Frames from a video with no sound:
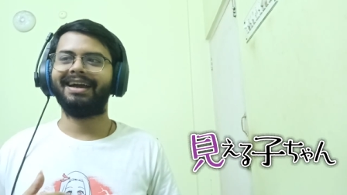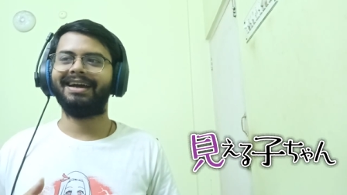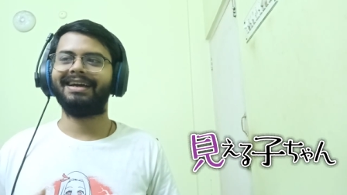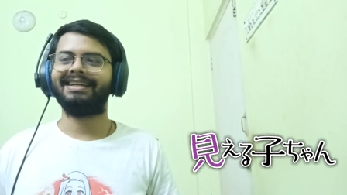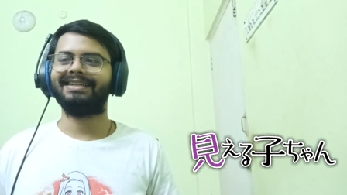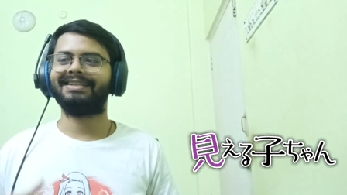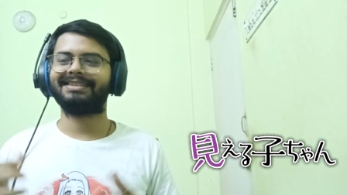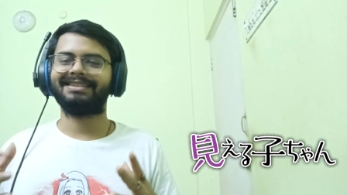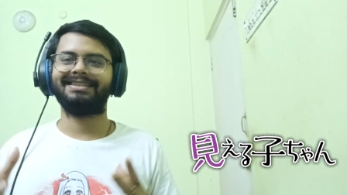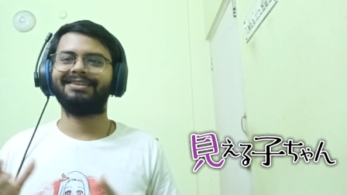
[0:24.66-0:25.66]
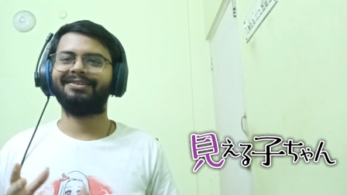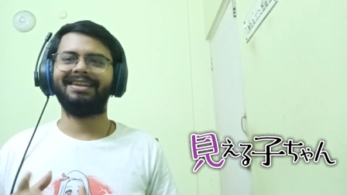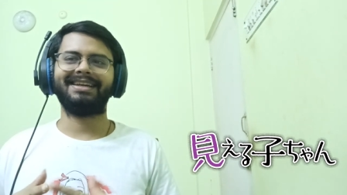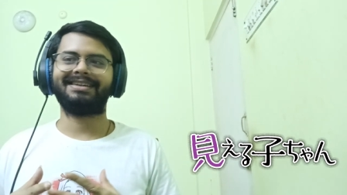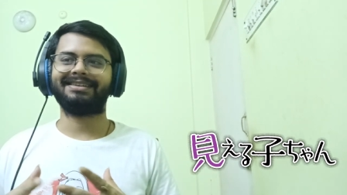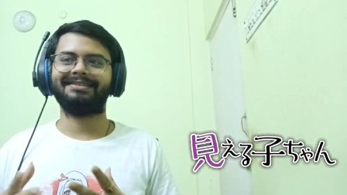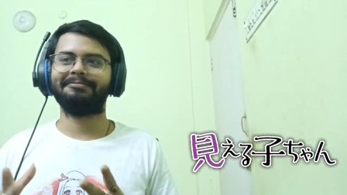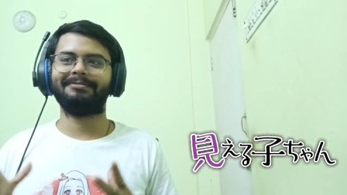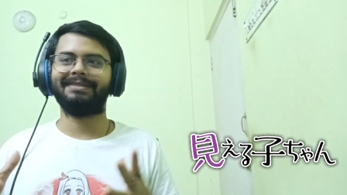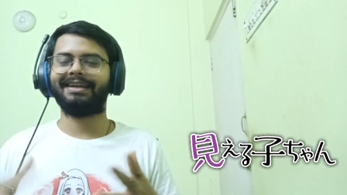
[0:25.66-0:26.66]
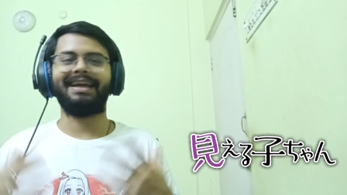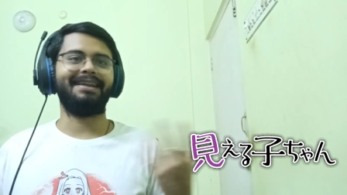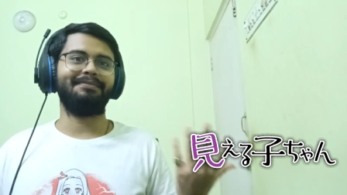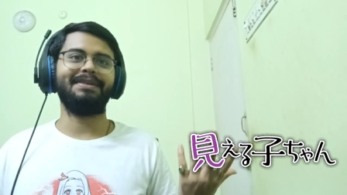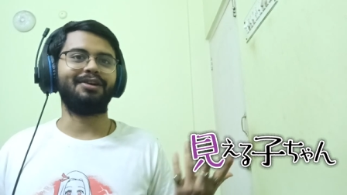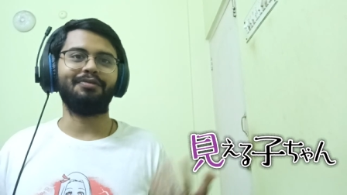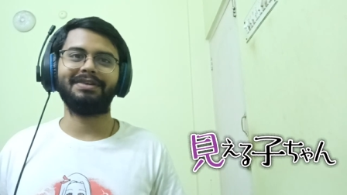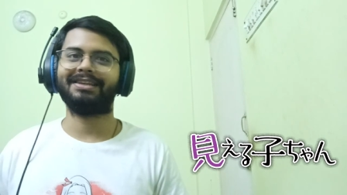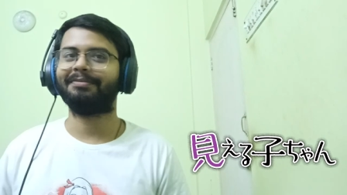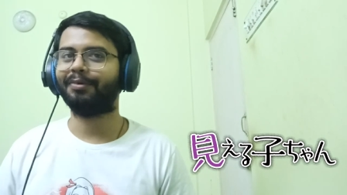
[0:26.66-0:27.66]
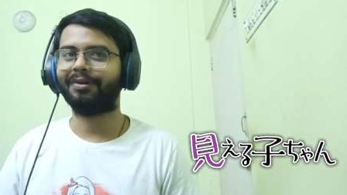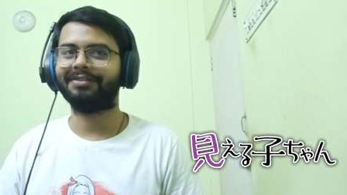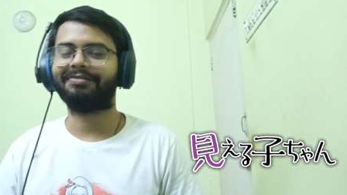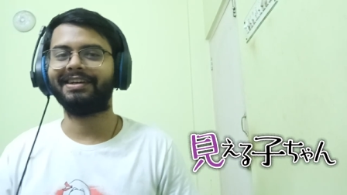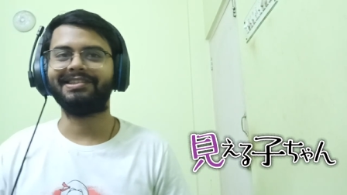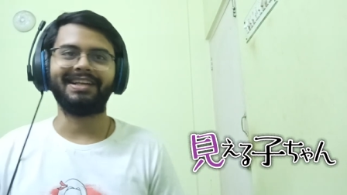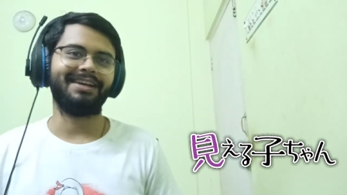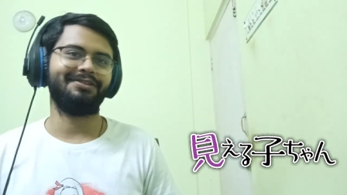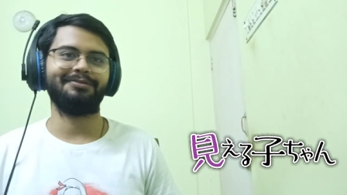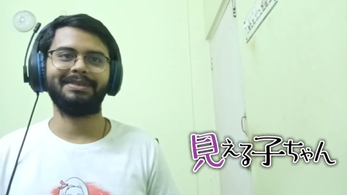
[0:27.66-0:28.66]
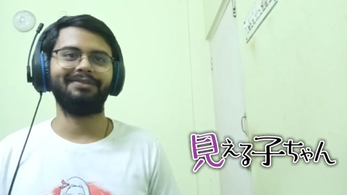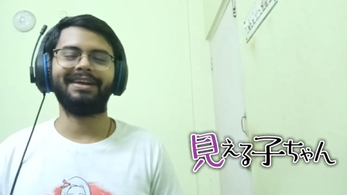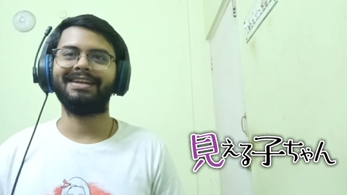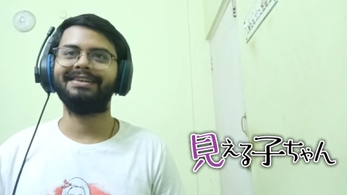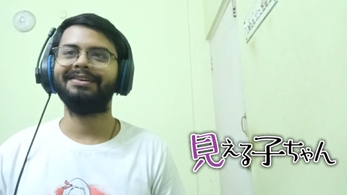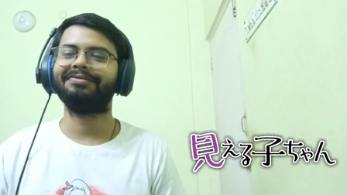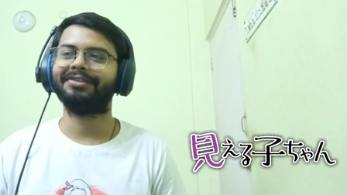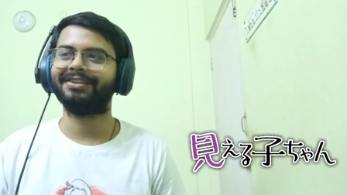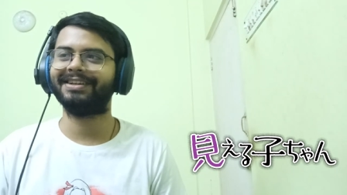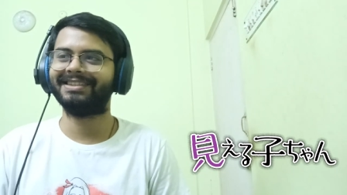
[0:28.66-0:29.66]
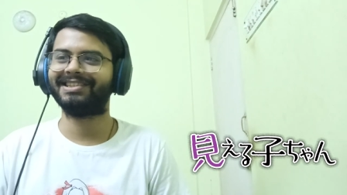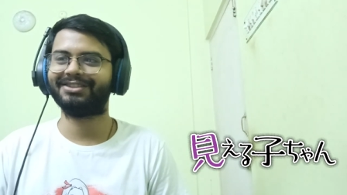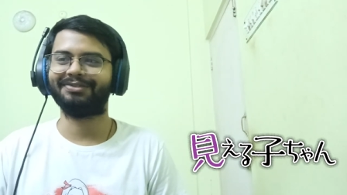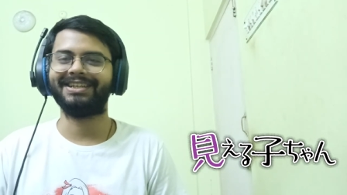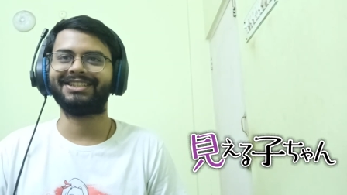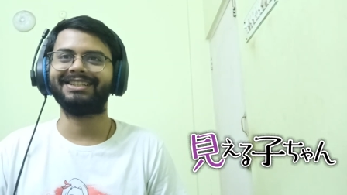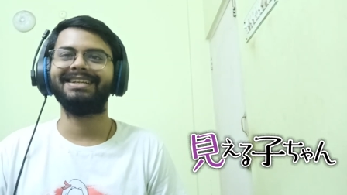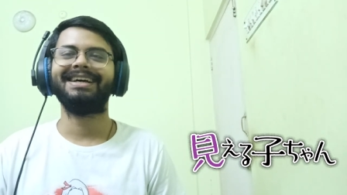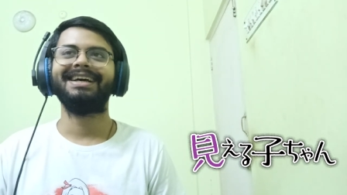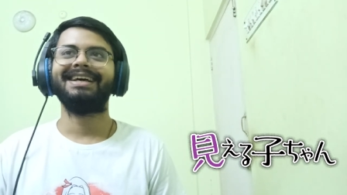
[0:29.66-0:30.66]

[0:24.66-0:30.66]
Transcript: And you know, like, again, Miko with her poker face had to be ready for the situation.